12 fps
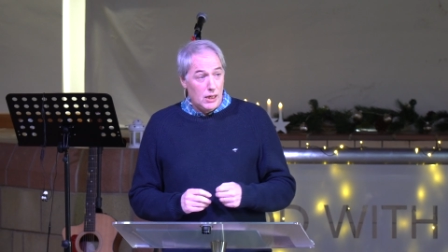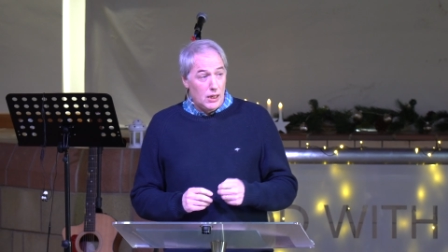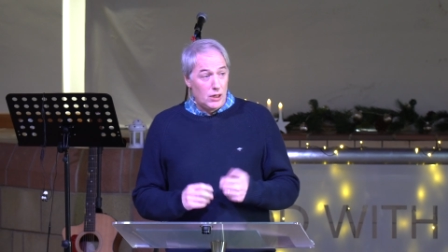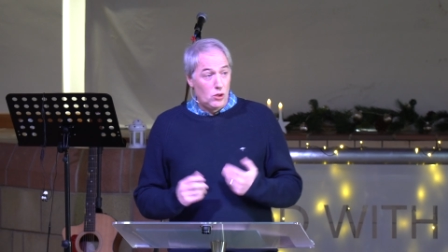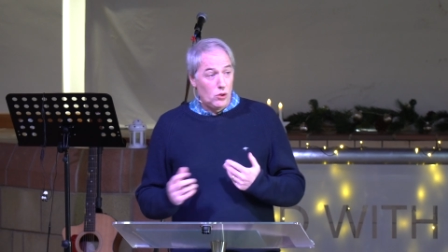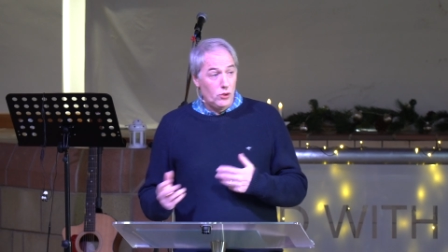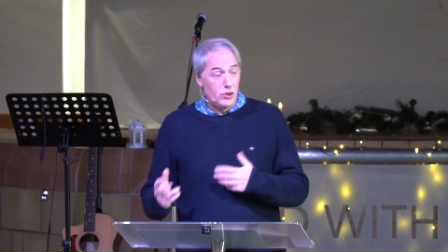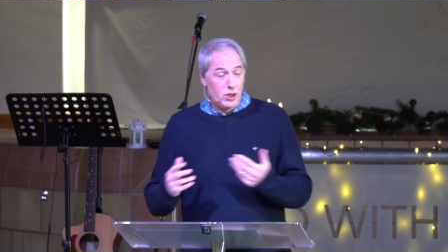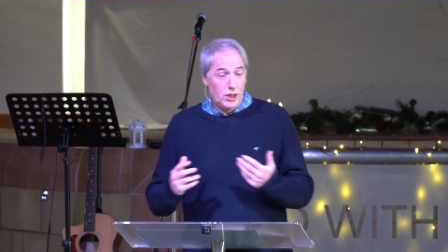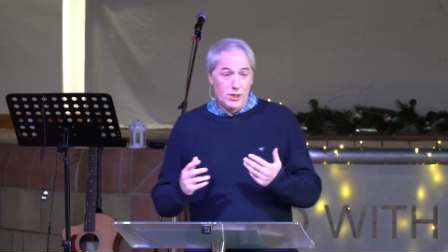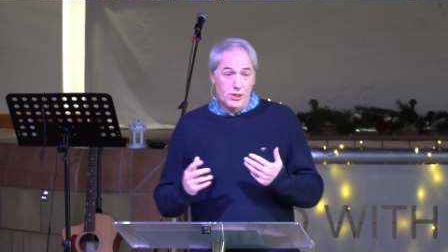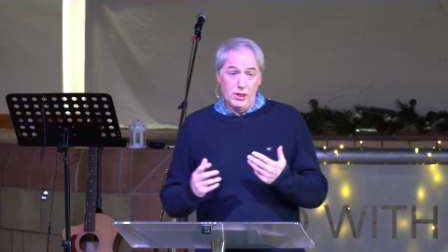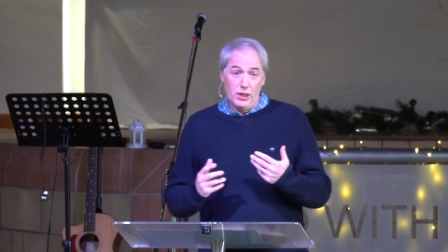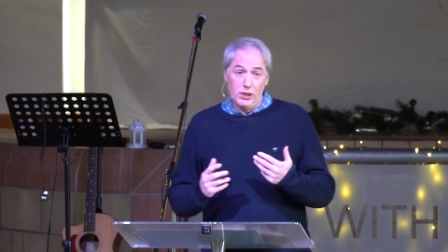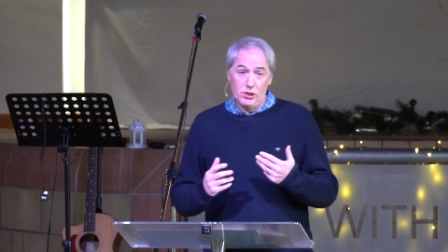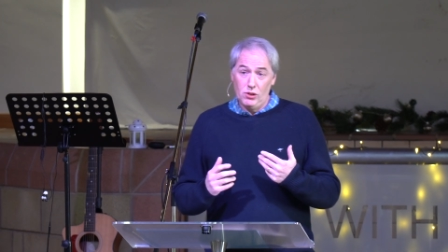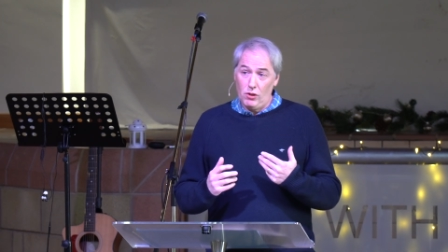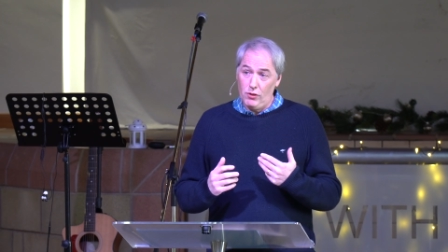And God says that
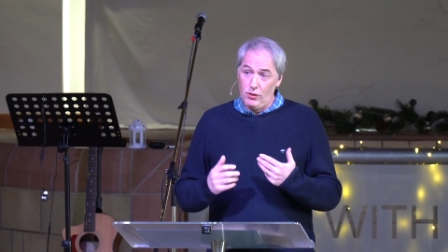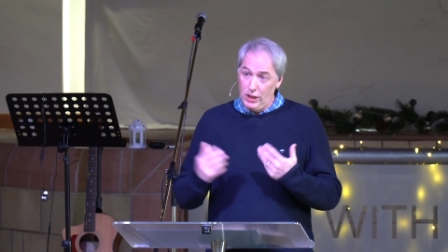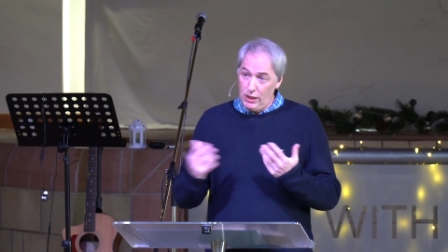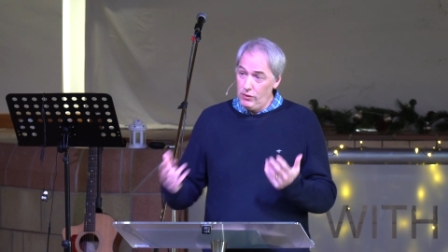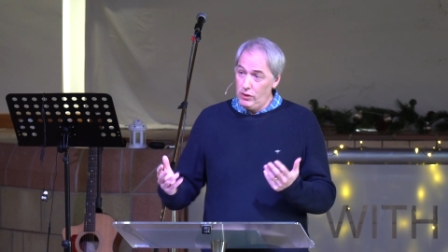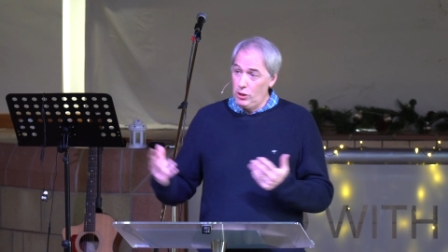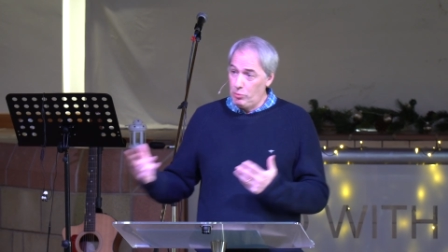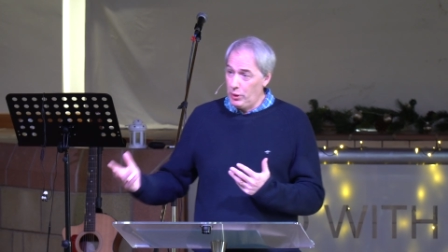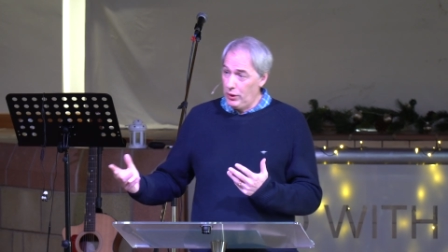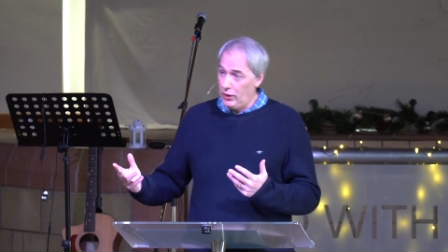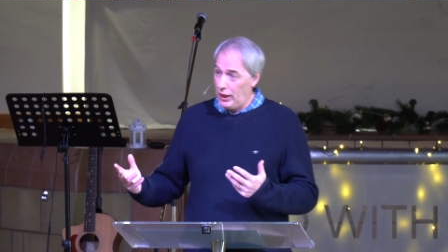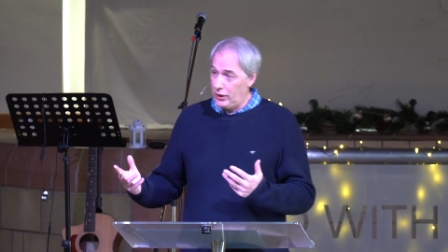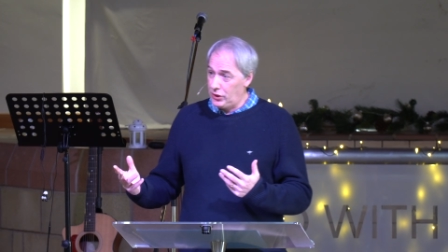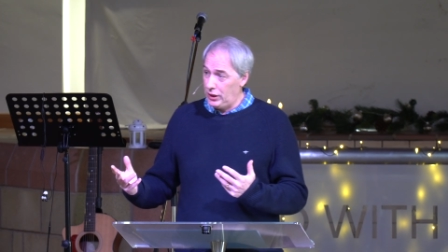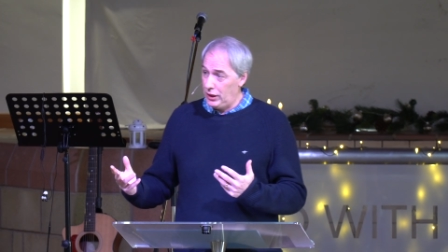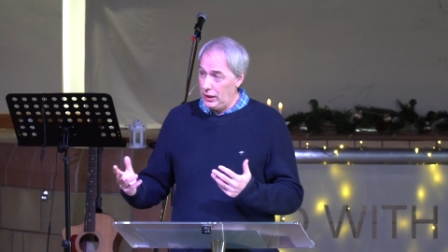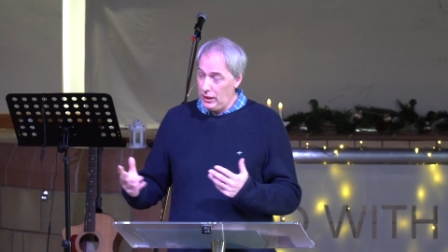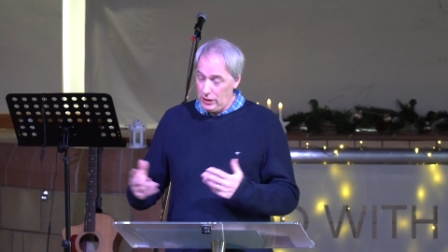it's not David to build that
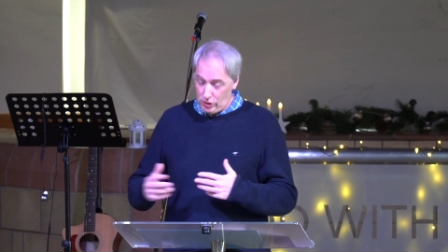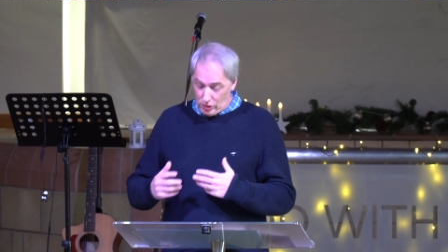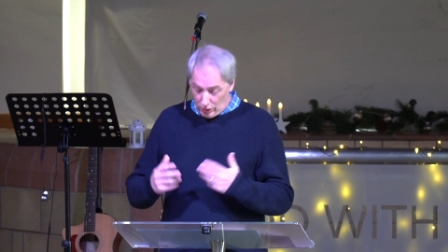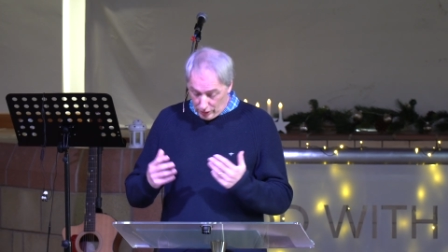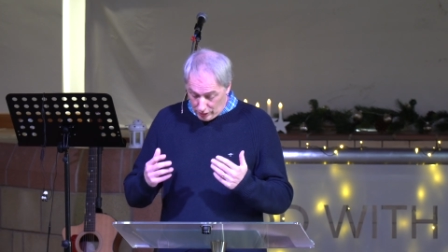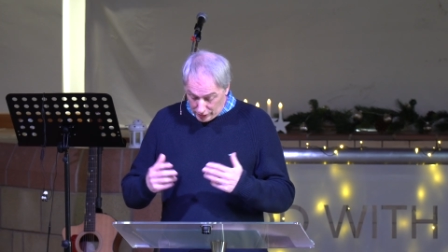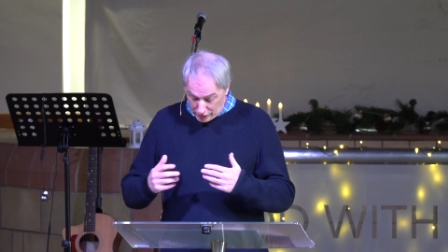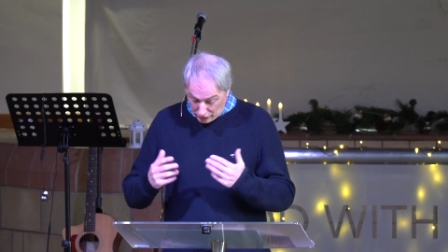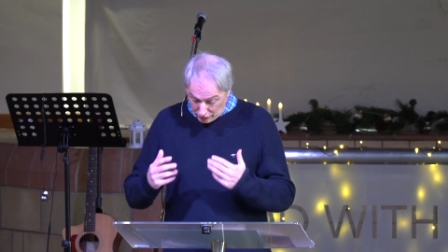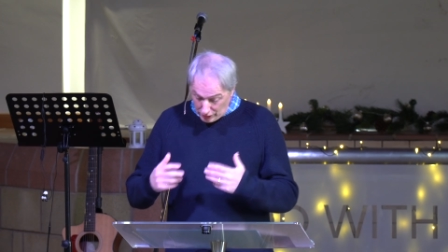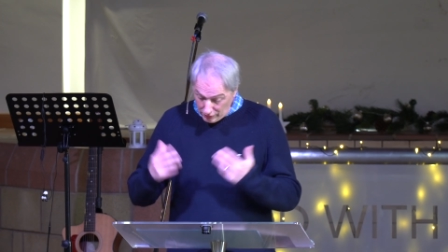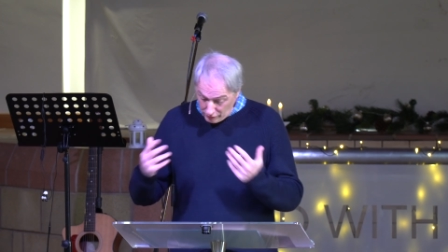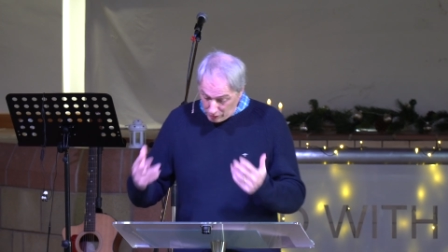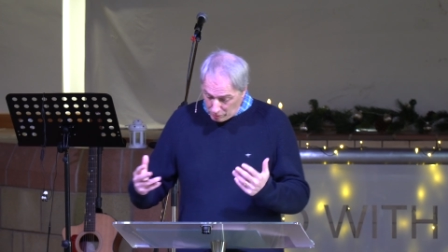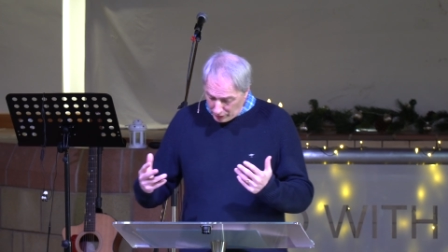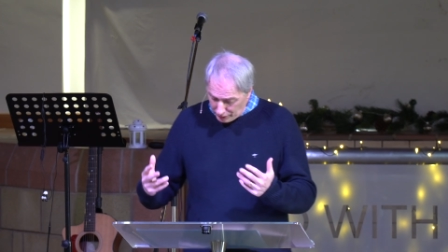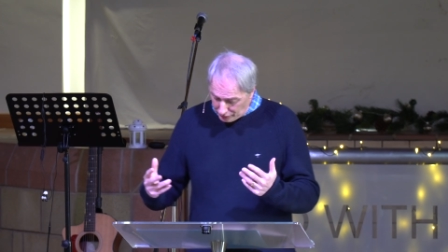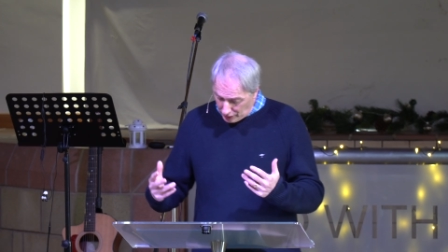city, it's not, it's not David to
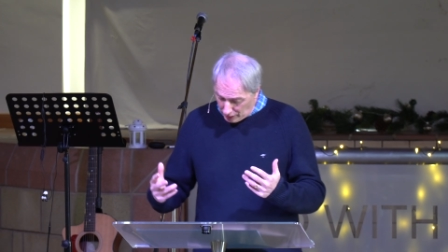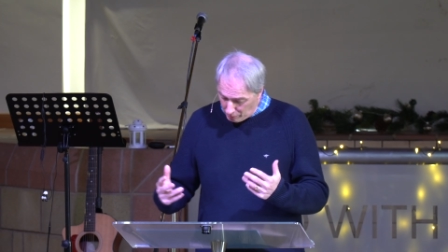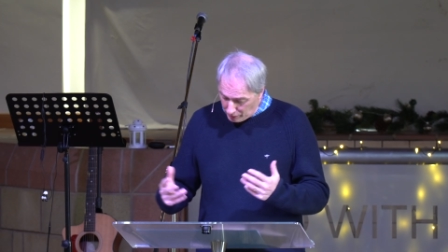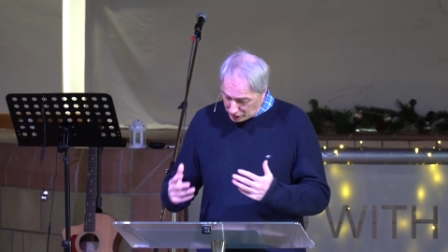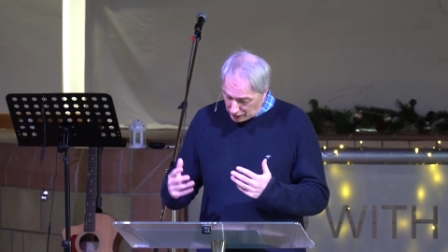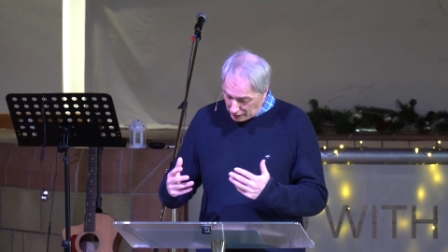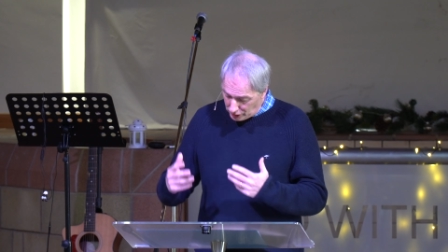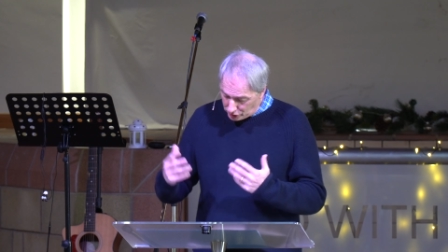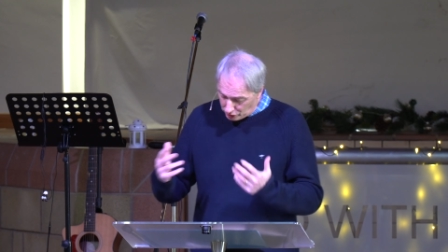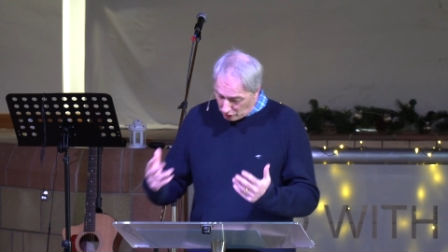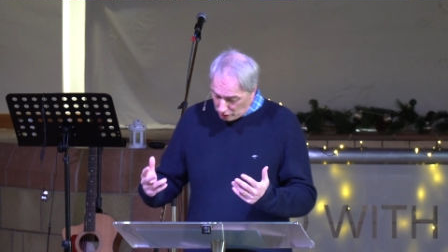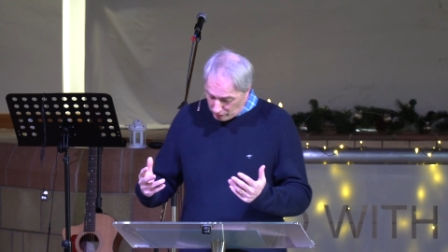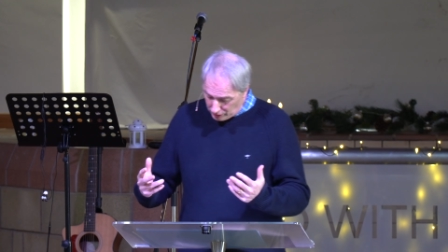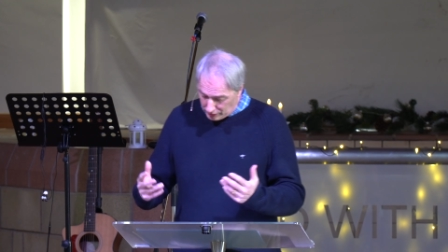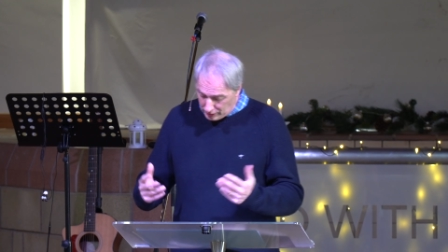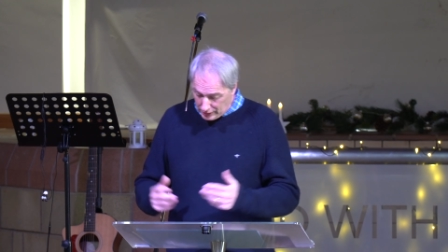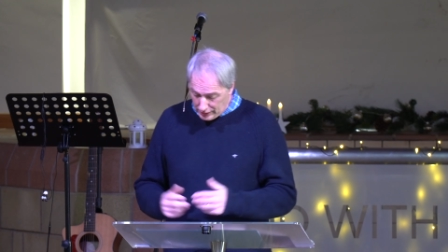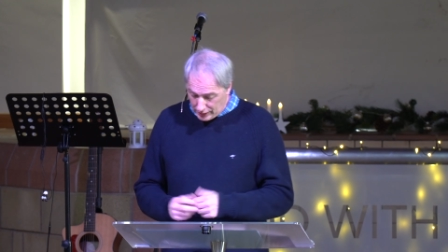build the temple, it's King
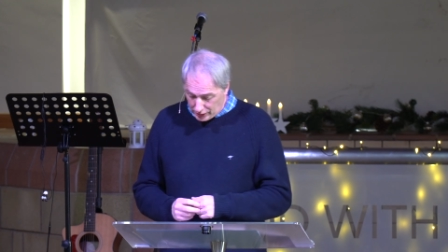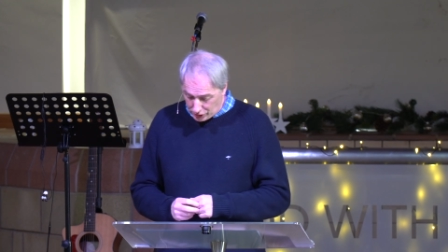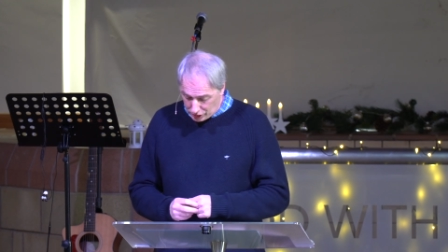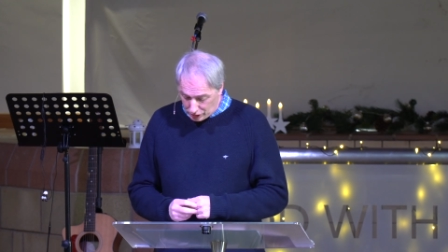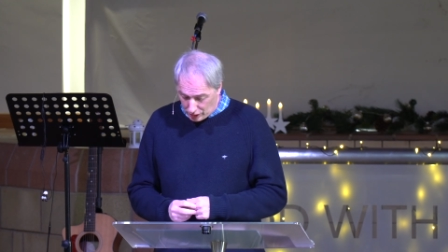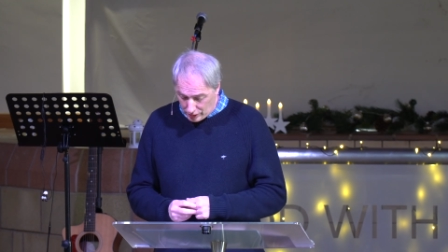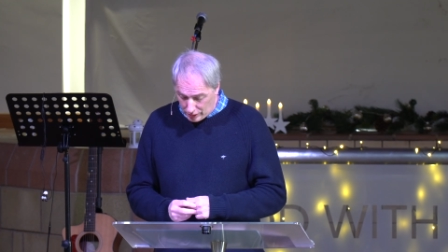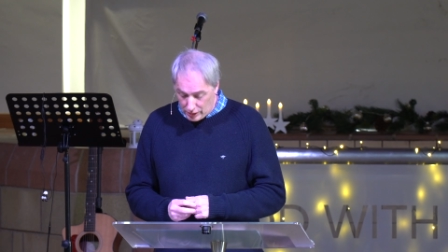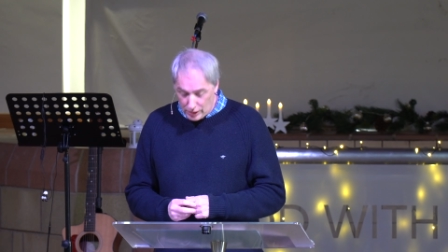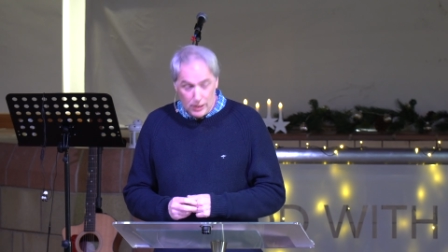Solomon, his son,